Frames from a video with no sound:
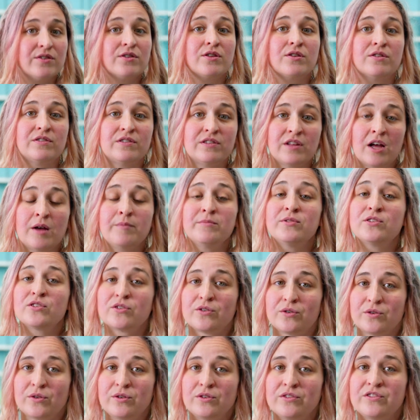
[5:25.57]
though some
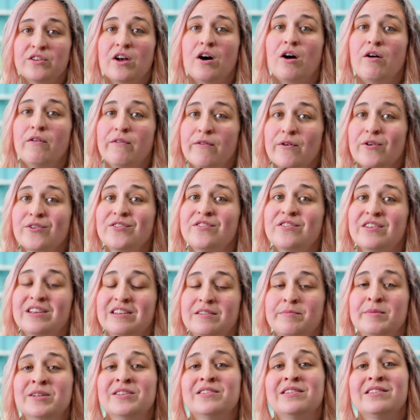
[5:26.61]
schools offer 6
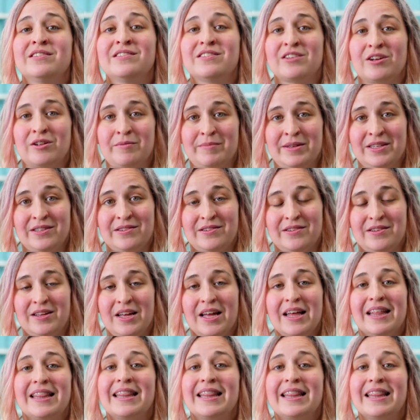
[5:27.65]
months installments.